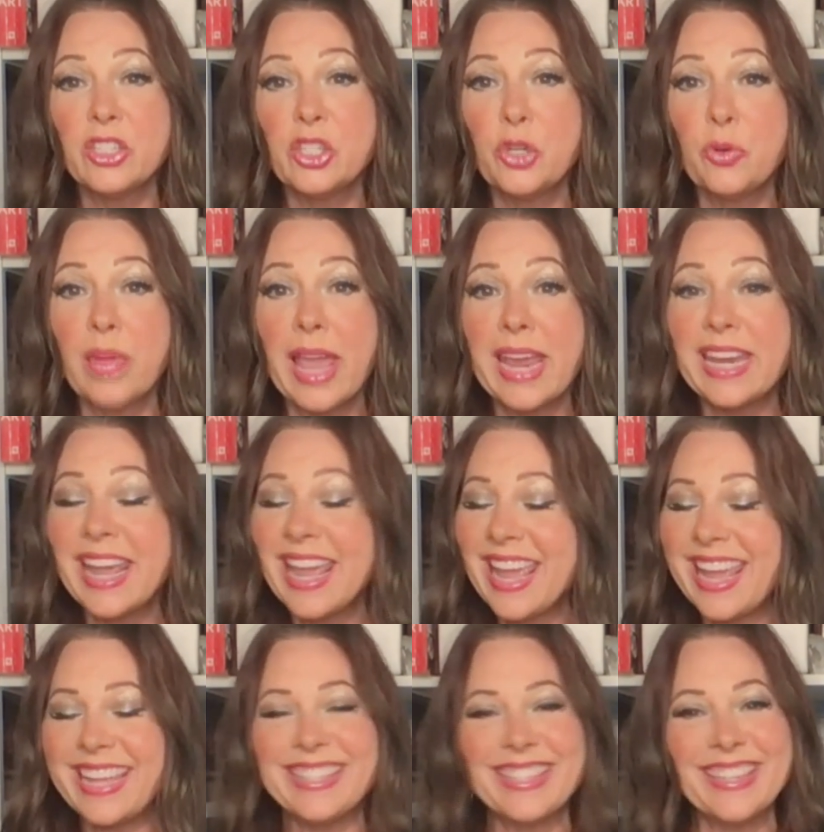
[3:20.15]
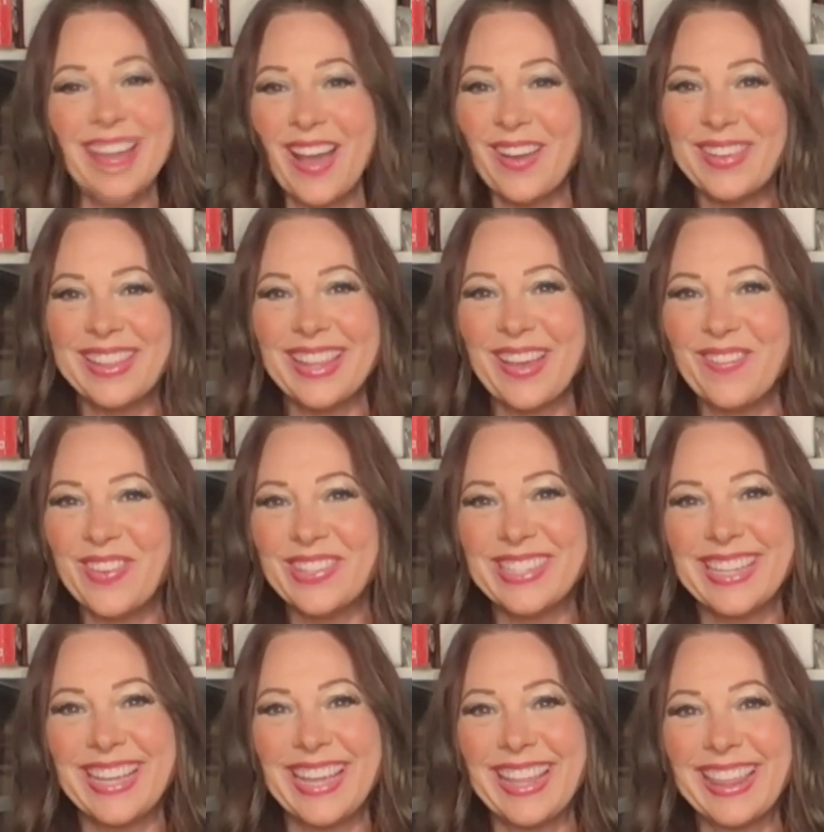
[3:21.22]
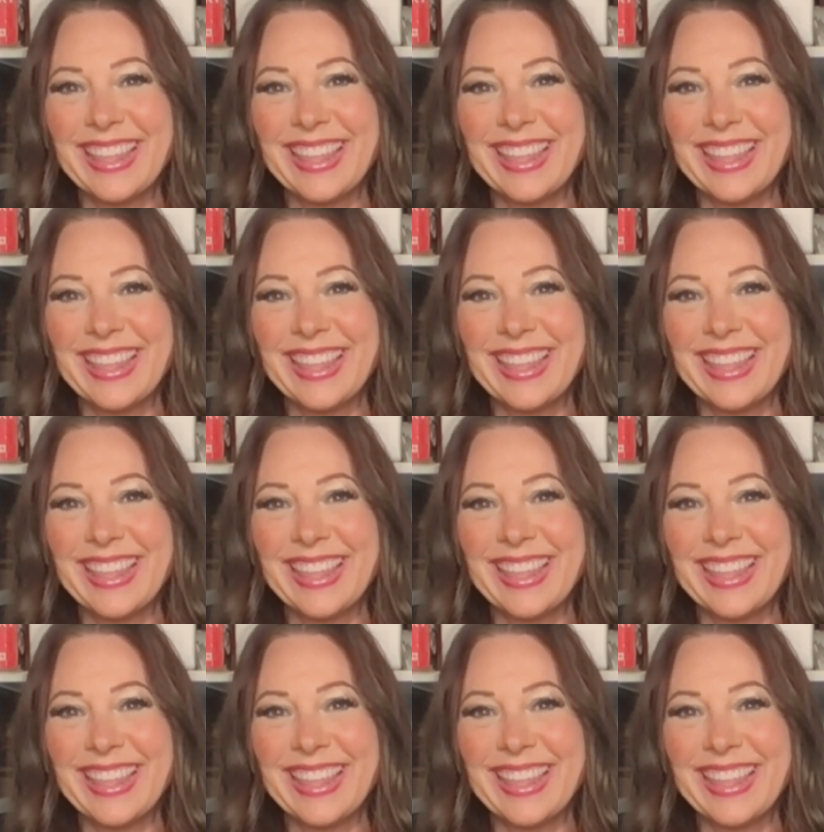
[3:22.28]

too late, it's not with Love Your Teeth.